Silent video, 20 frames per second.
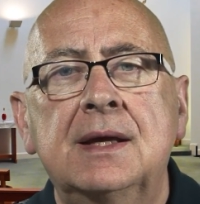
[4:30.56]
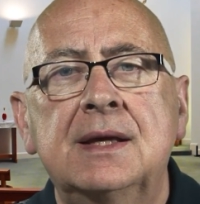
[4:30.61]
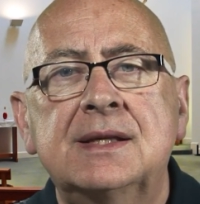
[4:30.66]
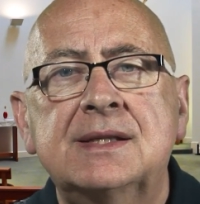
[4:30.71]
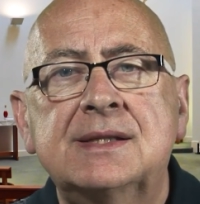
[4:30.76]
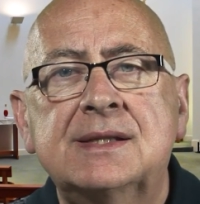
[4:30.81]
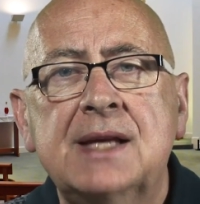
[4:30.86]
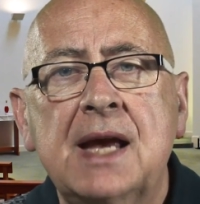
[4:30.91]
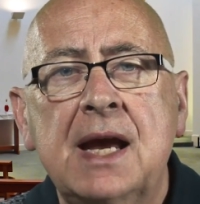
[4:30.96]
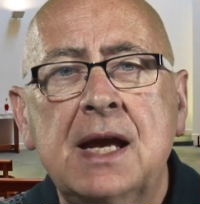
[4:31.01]

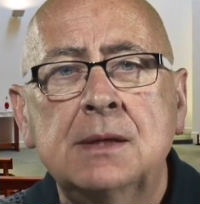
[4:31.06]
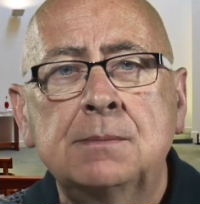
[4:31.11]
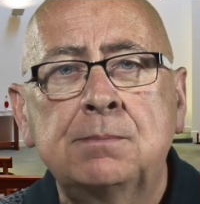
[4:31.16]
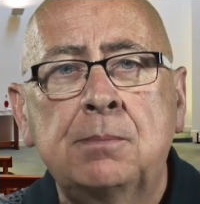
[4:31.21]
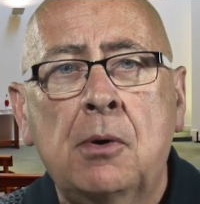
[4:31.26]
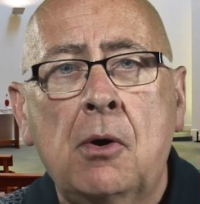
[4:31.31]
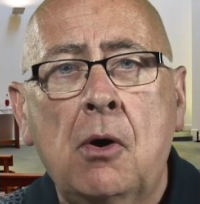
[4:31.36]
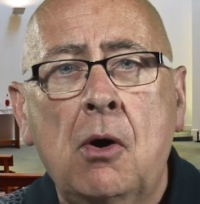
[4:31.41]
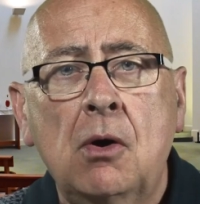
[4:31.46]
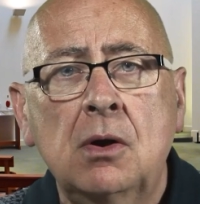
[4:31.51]
St.
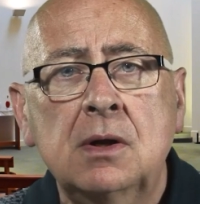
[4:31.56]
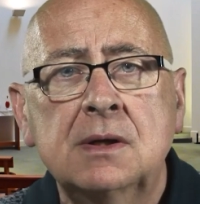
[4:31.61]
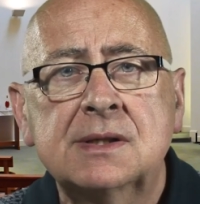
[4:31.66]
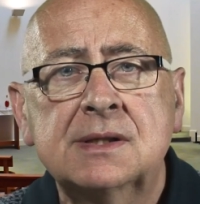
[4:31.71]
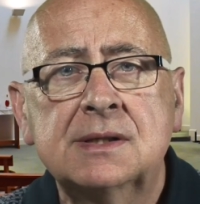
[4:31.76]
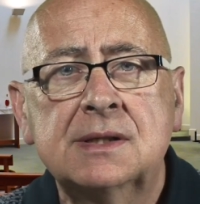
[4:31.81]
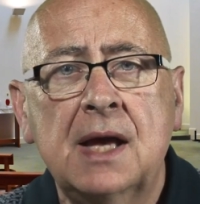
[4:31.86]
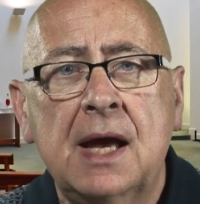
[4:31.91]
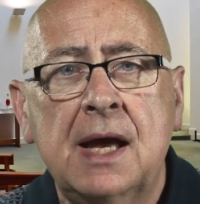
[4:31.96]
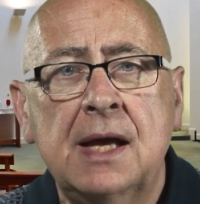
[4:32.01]
Paul
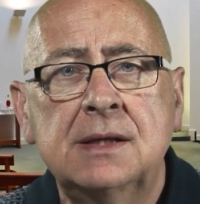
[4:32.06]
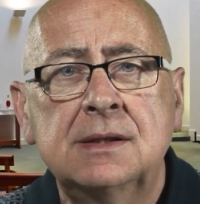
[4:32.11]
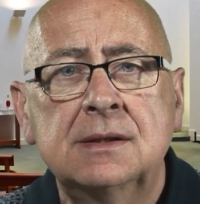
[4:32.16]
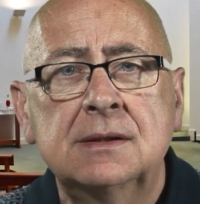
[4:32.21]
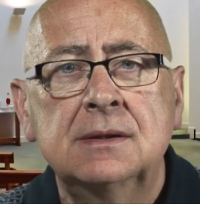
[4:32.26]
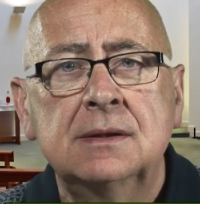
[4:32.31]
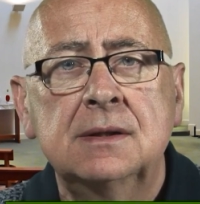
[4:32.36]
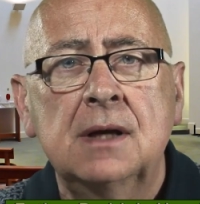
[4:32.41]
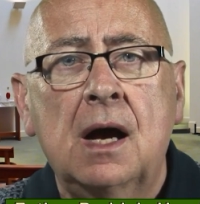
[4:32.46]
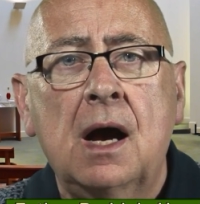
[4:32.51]
said,
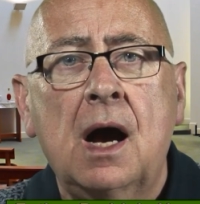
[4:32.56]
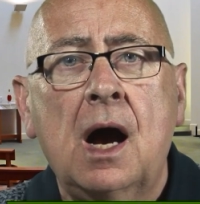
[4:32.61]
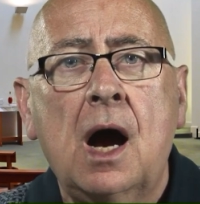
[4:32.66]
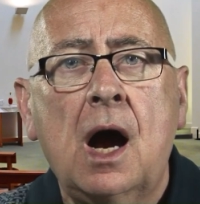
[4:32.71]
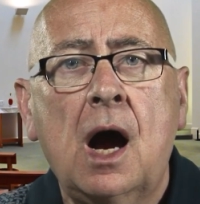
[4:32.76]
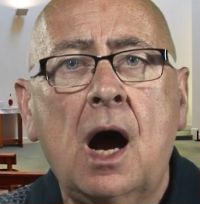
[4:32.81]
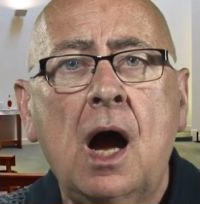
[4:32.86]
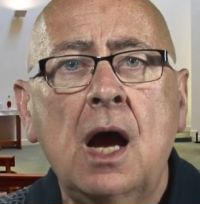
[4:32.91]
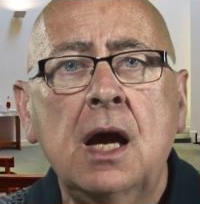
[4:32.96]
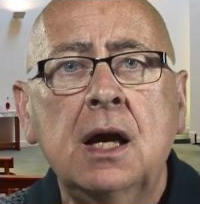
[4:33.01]

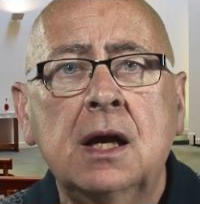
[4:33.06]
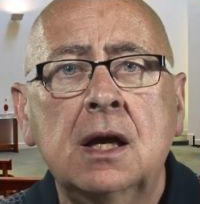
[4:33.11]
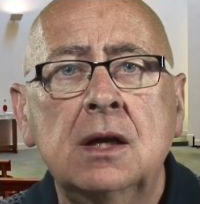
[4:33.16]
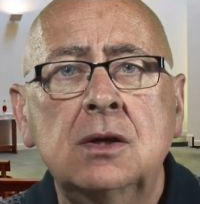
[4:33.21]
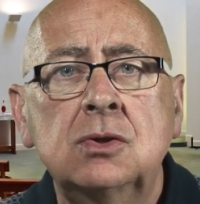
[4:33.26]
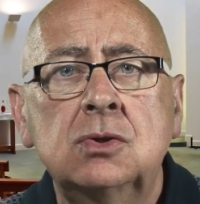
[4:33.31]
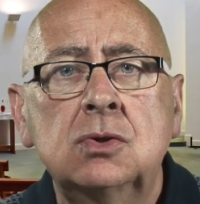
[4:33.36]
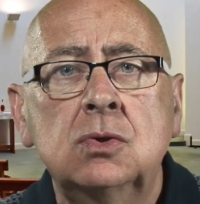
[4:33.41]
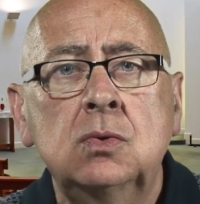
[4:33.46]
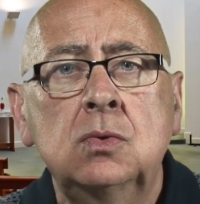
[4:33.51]
"I
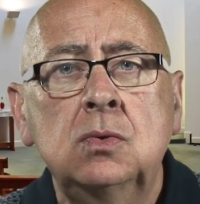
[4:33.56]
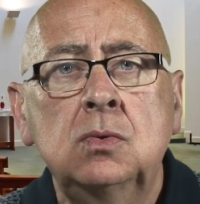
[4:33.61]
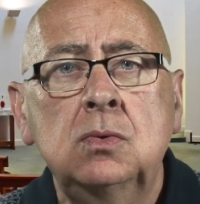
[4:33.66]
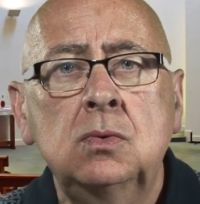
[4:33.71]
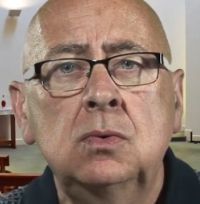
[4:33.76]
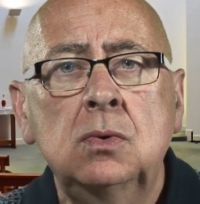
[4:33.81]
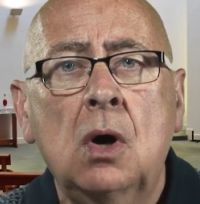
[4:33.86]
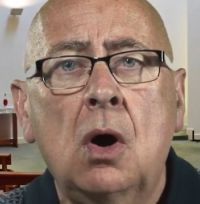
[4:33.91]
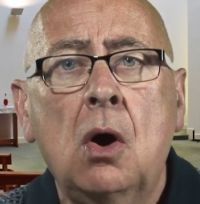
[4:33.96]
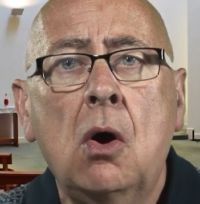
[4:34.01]
can
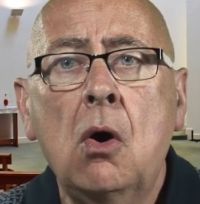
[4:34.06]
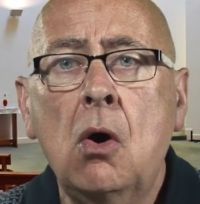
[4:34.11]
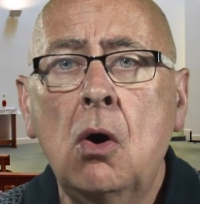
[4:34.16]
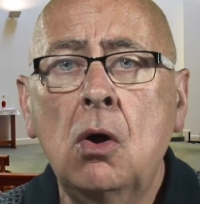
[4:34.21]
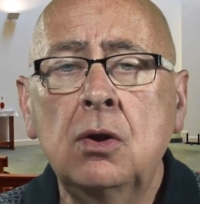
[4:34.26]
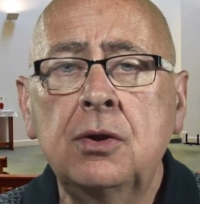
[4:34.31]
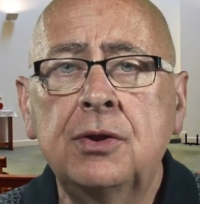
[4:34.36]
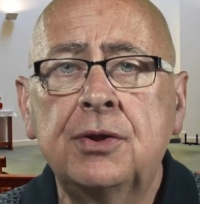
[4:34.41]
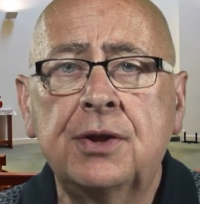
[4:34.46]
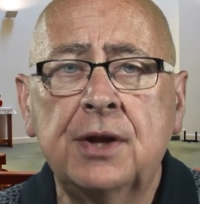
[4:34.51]
do
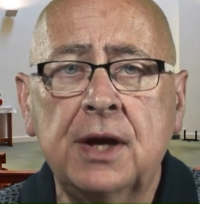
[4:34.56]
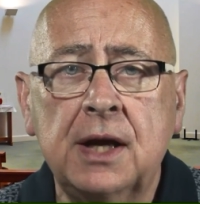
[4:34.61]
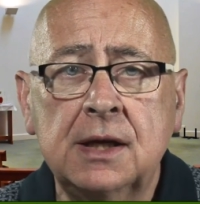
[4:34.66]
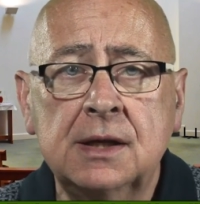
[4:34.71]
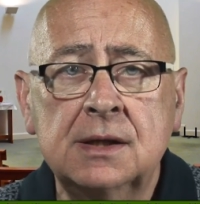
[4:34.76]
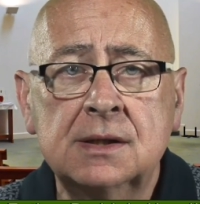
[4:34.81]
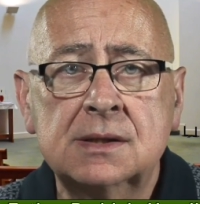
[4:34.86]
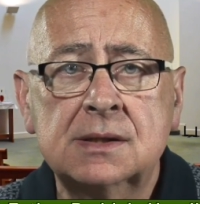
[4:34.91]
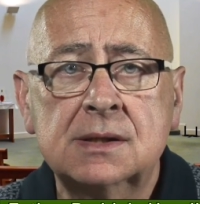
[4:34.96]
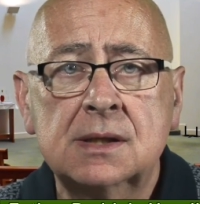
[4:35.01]
all
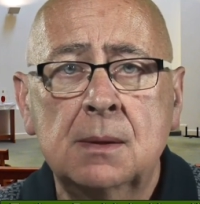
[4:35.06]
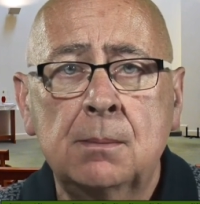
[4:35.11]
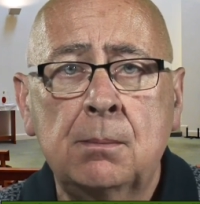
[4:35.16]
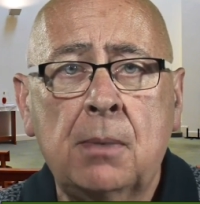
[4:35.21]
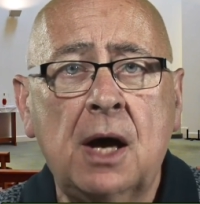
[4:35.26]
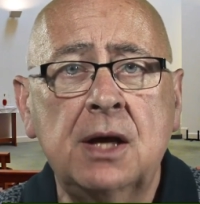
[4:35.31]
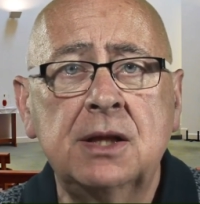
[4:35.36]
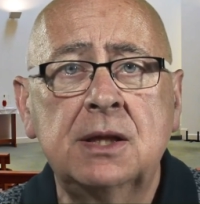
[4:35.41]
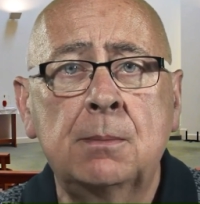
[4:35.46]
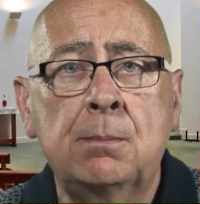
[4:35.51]
things
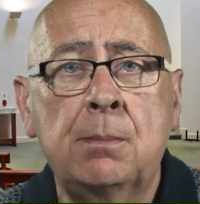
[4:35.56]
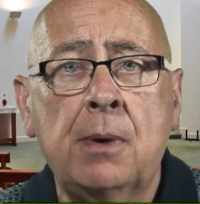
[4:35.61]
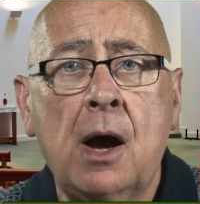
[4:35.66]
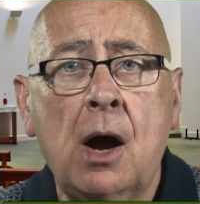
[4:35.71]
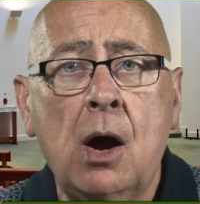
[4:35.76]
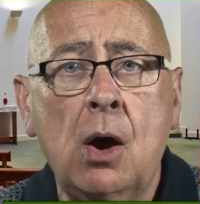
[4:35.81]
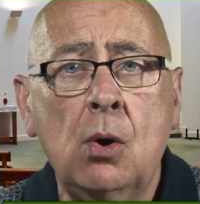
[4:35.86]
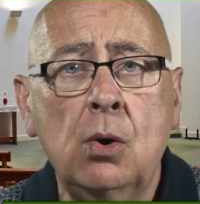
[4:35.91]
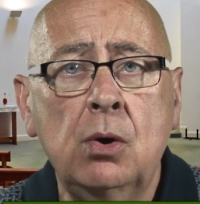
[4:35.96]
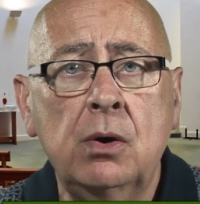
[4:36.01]
by the
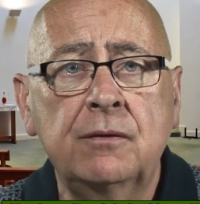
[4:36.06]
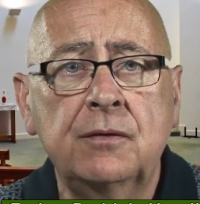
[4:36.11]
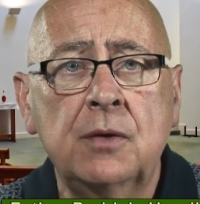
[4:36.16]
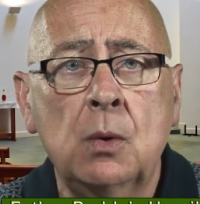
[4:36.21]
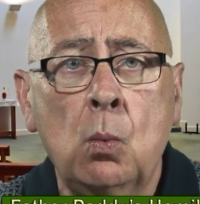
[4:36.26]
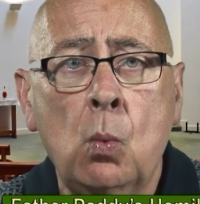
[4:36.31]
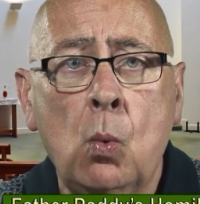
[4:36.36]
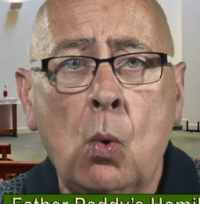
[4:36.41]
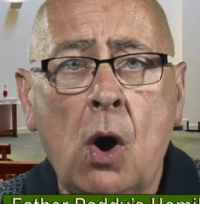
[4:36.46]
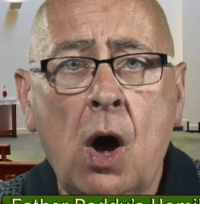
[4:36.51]
power of the
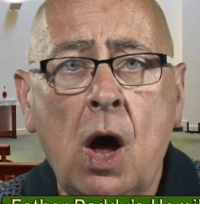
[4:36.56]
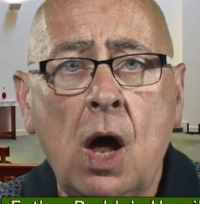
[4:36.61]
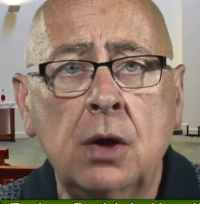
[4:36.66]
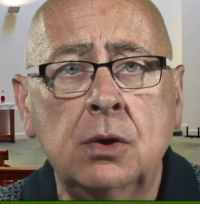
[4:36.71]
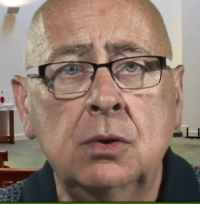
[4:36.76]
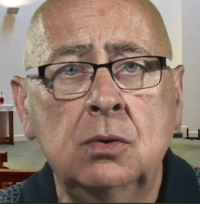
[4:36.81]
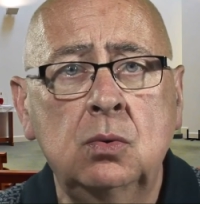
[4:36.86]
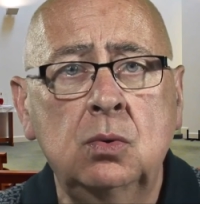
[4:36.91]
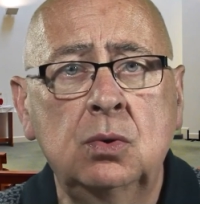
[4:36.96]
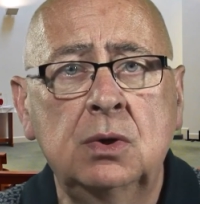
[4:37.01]

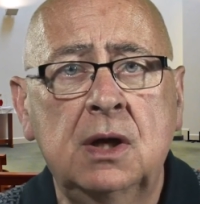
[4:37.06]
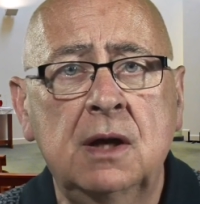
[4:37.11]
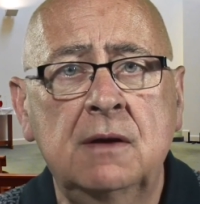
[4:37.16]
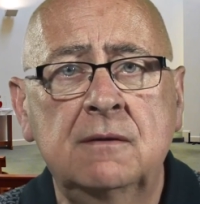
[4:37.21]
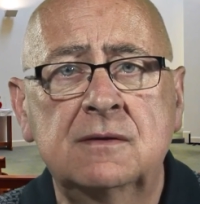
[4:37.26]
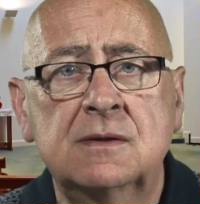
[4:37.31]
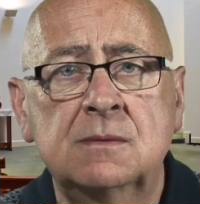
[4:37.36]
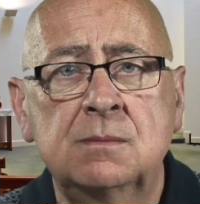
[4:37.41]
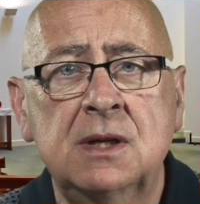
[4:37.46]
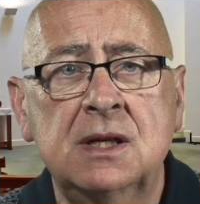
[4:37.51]
one who
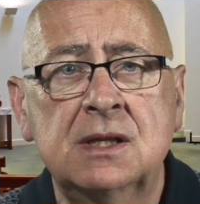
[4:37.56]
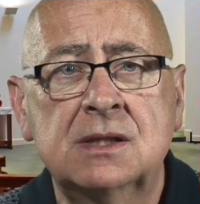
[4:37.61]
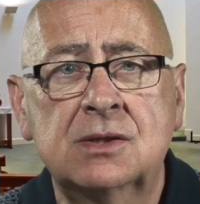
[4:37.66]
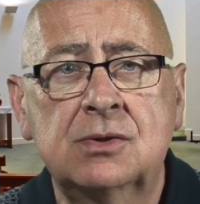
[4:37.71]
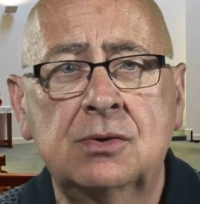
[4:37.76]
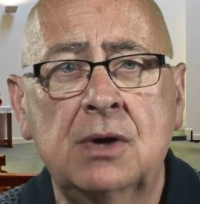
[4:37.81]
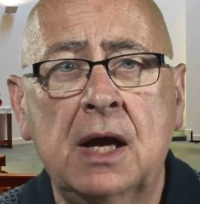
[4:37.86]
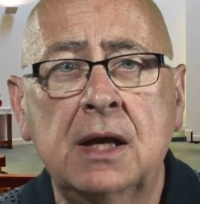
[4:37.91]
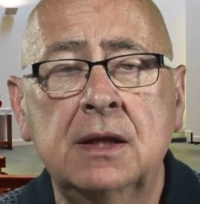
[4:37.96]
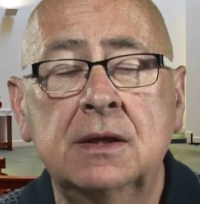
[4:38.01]
gives me
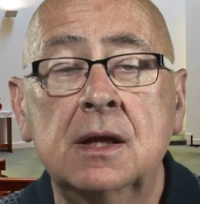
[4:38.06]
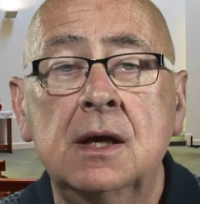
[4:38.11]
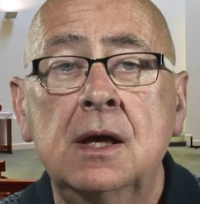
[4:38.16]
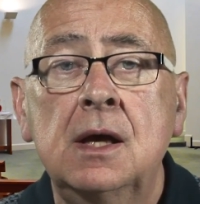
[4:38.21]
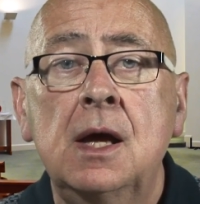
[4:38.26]
strength.